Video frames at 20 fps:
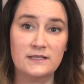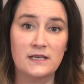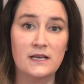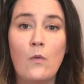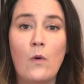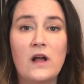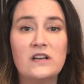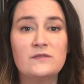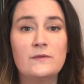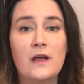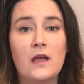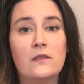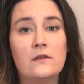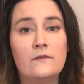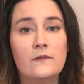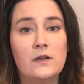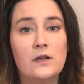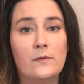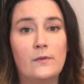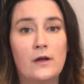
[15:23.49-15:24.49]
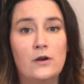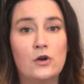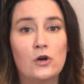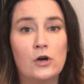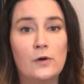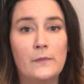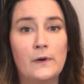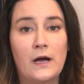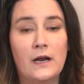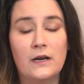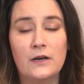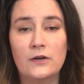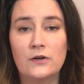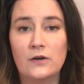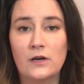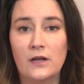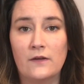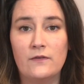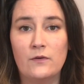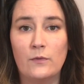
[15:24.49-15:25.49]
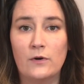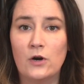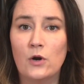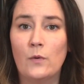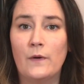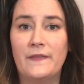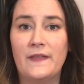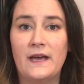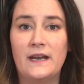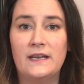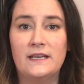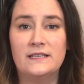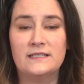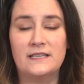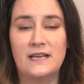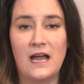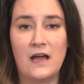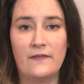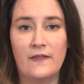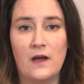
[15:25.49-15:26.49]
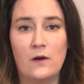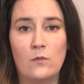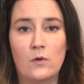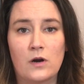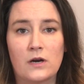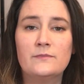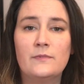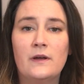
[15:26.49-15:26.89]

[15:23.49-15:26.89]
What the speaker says: Watch my other video about neuromonitoring if you want to know what that is and how that works,